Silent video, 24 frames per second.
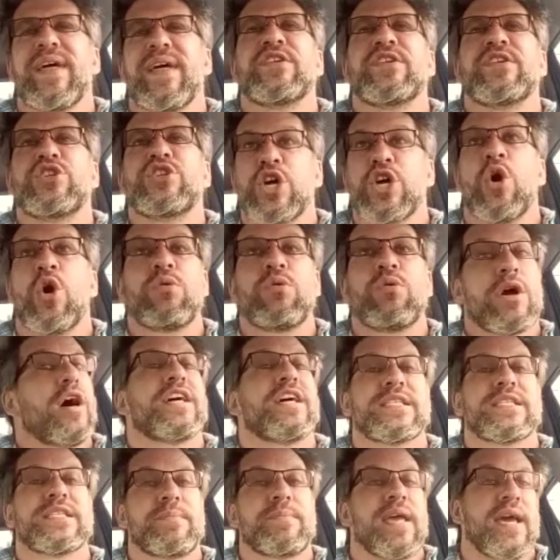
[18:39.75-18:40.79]
that don't
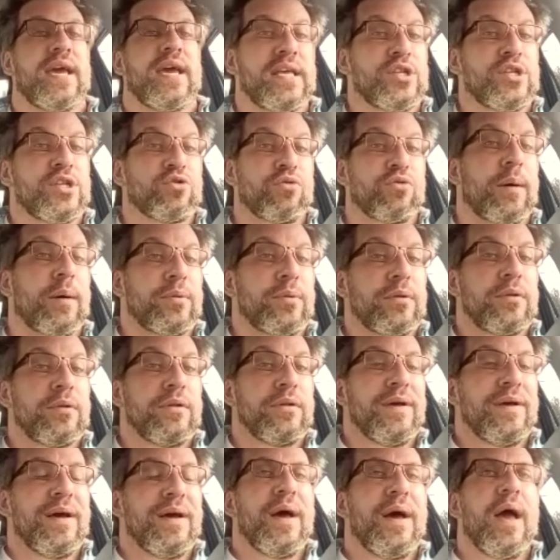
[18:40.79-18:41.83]
cause me any
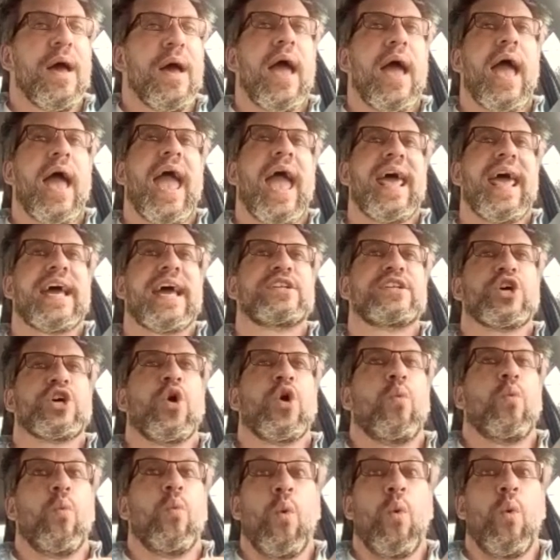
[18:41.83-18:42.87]
trouble, and I
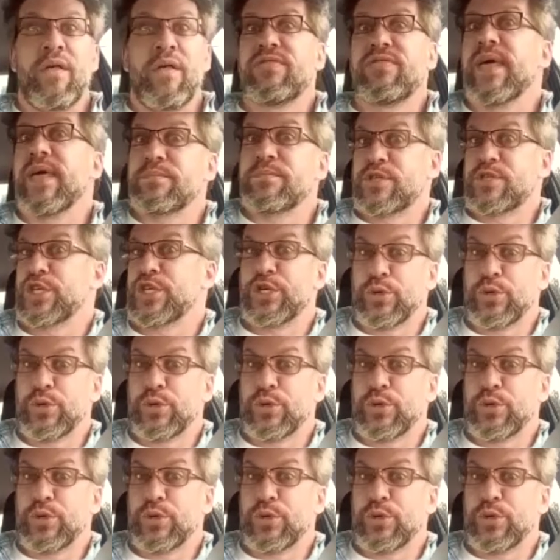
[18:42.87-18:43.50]
don't want them to.